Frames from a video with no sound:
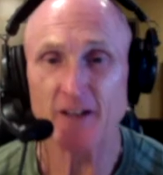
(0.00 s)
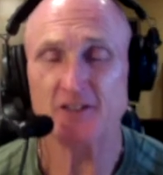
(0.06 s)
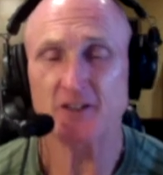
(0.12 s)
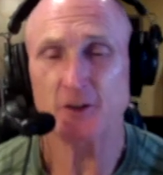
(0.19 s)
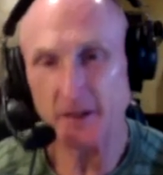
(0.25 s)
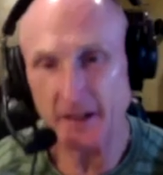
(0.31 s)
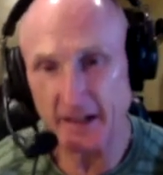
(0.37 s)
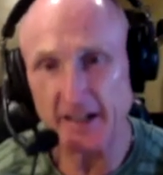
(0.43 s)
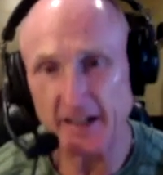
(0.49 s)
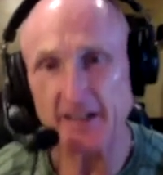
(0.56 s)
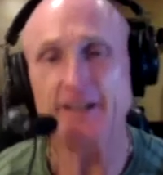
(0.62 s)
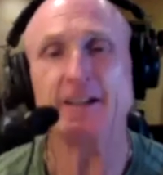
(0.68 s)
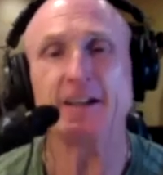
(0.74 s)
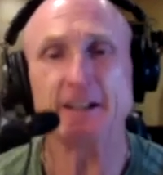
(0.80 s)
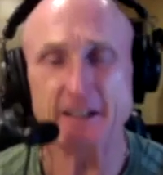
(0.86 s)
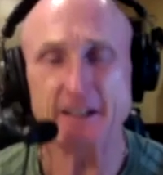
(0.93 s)
they're
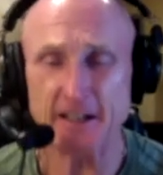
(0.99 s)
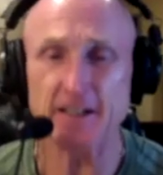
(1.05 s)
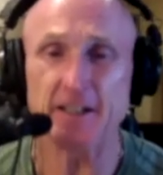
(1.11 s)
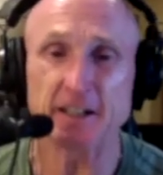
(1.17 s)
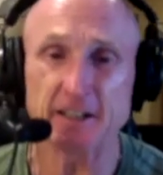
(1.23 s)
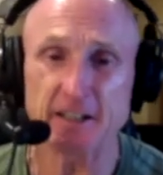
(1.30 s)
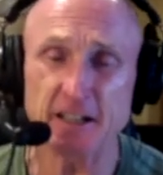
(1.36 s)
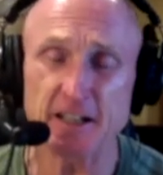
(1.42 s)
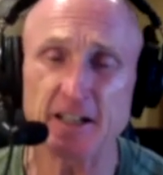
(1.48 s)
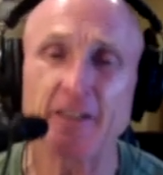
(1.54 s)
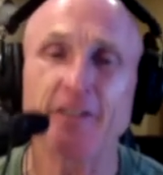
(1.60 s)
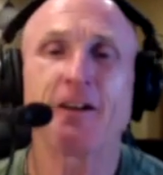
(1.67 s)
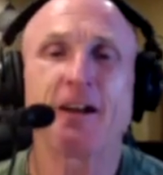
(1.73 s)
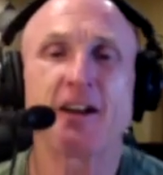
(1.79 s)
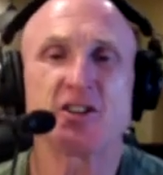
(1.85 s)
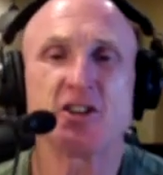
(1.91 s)
eating and eating and eating, they're
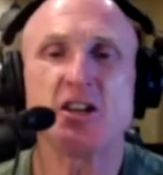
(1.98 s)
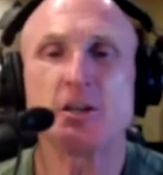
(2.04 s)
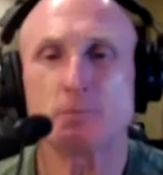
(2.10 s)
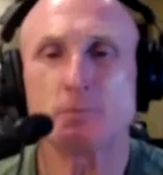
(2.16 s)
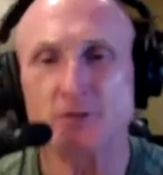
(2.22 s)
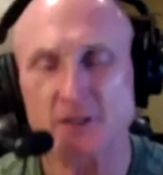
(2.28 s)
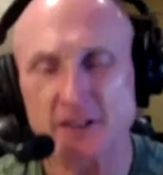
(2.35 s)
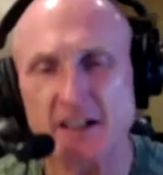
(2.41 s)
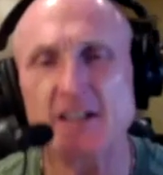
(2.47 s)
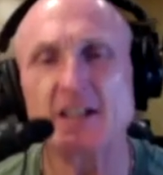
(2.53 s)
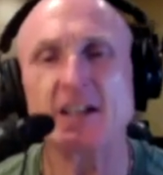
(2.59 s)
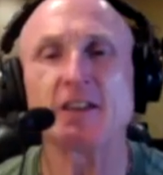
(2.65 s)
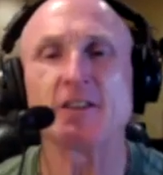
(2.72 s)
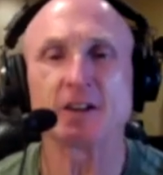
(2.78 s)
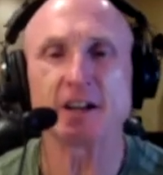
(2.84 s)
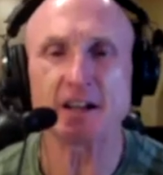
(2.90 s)
actually
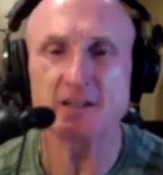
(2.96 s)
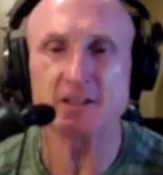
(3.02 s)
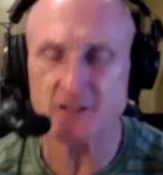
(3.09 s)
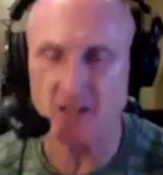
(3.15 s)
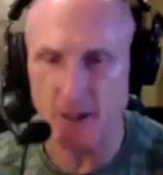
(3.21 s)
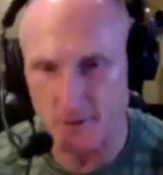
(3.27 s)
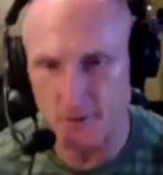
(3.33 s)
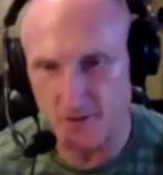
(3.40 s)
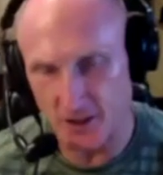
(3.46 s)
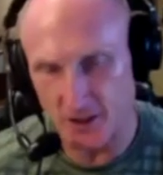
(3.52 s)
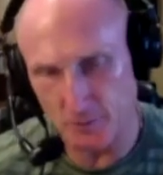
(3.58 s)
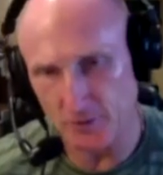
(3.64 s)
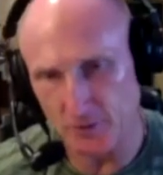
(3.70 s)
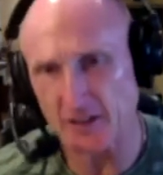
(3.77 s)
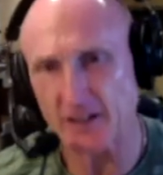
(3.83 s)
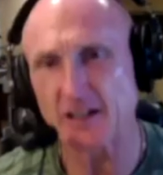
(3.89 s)
depleting their enzymes and
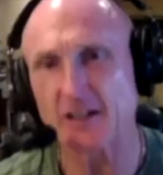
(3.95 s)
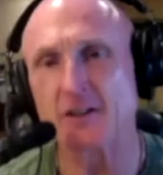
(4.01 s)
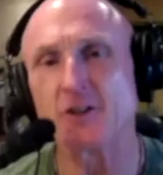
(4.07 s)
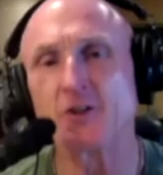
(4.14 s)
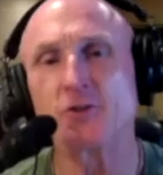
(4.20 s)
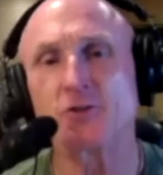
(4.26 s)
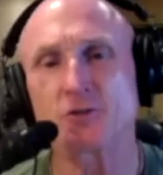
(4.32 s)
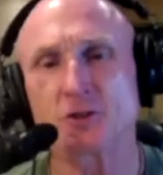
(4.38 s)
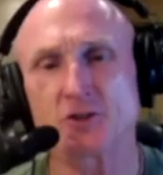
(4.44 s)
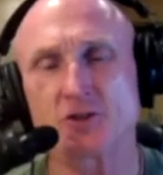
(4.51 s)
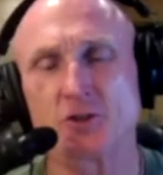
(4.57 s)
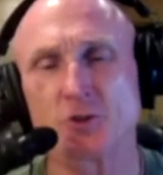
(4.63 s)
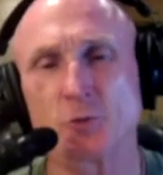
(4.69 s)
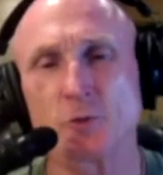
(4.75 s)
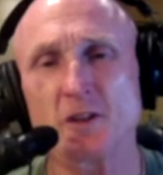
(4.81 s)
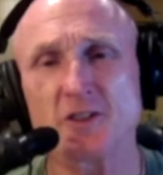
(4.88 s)
depleting the
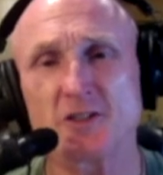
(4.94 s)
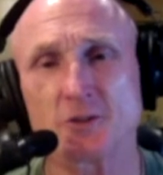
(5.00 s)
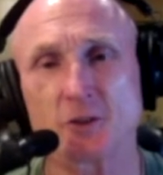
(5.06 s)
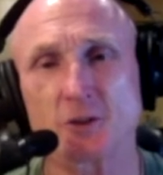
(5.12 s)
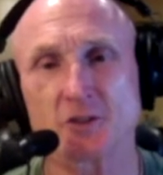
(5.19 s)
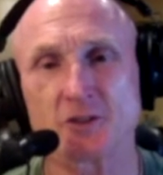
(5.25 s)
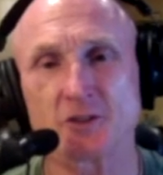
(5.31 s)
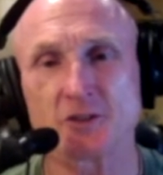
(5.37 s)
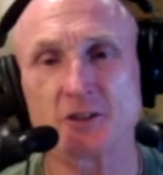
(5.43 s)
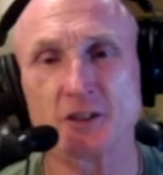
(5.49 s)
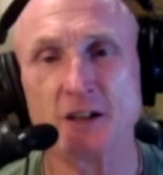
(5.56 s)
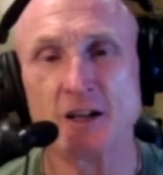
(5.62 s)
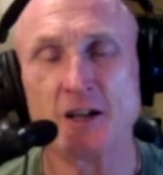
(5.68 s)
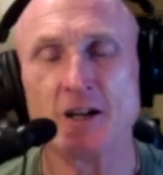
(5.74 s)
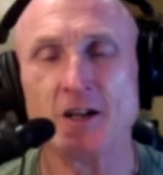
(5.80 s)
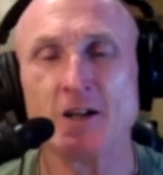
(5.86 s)
nutritional resources,
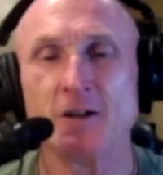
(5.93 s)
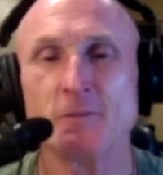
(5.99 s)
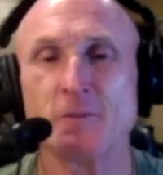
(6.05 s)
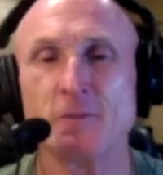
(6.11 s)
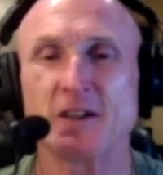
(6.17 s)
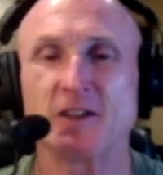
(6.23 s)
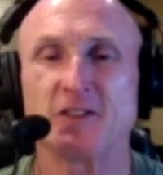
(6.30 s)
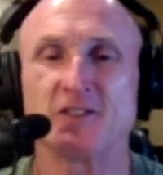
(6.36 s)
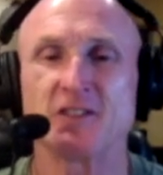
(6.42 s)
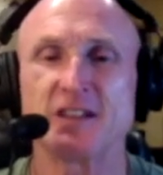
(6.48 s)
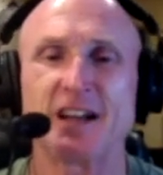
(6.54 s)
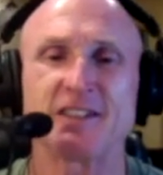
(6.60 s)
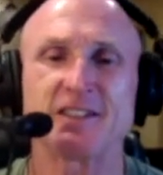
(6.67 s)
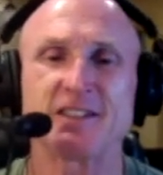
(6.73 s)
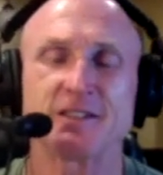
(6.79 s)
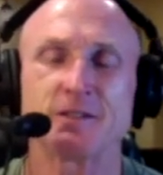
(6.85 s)
because
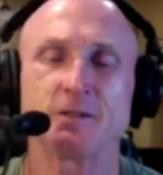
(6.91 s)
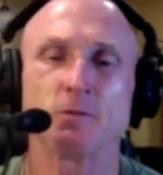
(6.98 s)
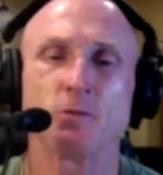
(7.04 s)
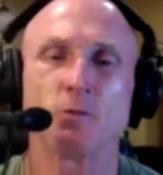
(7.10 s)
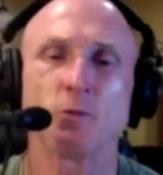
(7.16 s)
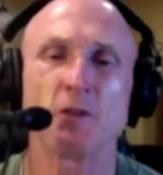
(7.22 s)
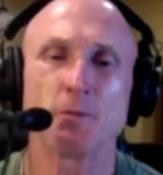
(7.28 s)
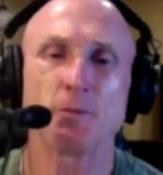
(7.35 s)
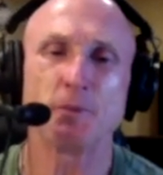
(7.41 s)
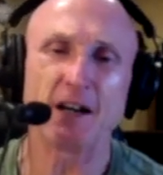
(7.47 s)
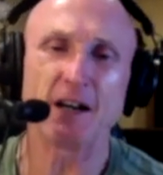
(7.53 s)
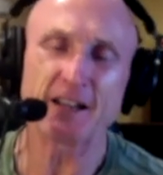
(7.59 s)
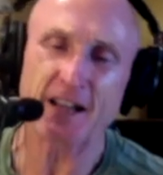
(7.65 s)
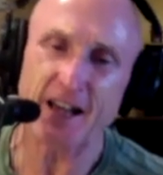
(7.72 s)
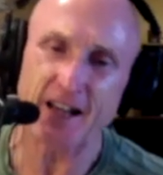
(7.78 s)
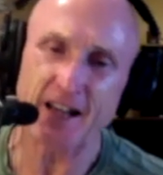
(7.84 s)
that's what the
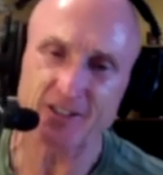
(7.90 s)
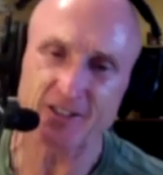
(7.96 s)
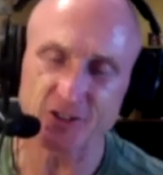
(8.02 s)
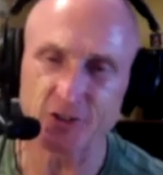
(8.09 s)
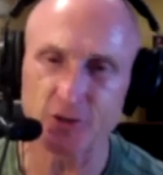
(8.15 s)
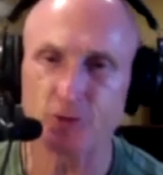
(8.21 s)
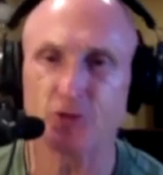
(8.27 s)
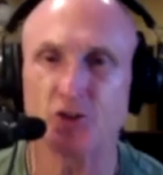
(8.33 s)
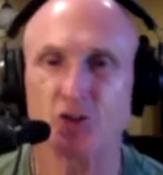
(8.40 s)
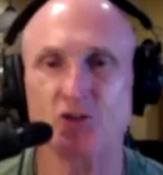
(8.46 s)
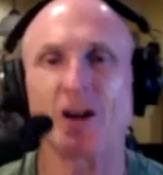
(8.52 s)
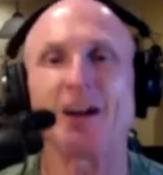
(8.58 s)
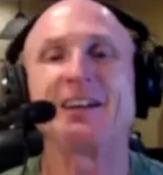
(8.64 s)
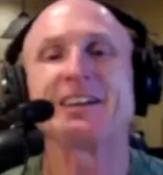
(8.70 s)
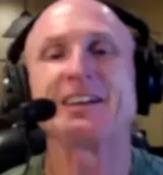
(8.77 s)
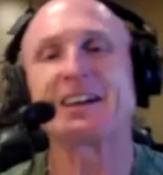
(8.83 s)
body has to do to
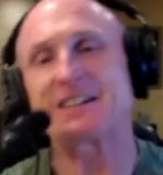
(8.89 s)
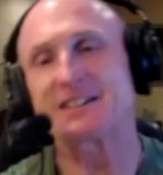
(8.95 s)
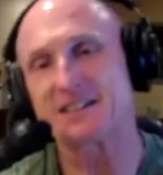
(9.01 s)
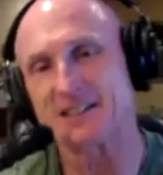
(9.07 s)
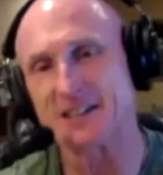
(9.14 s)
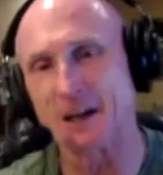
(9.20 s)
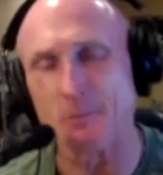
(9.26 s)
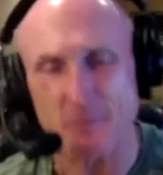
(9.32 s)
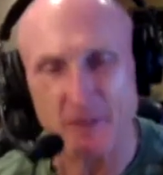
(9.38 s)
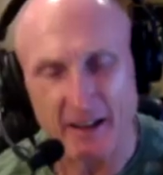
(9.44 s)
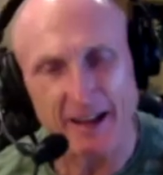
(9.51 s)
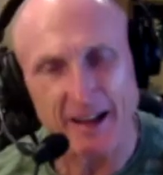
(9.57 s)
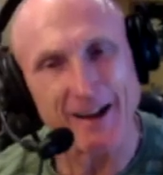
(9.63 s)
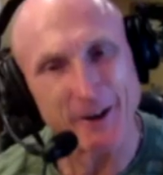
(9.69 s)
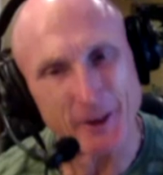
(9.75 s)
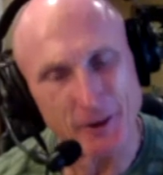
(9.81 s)
try to get something
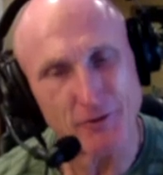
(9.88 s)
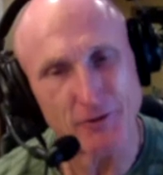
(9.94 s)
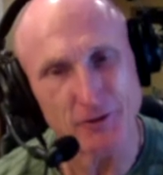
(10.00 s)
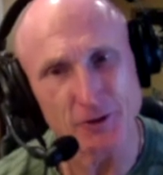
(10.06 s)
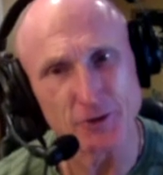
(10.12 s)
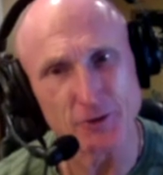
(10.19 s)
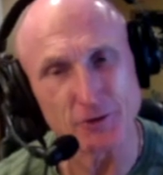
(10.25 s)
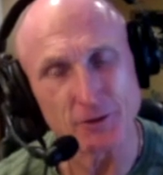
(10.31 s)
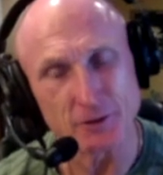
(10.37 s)
out of the food.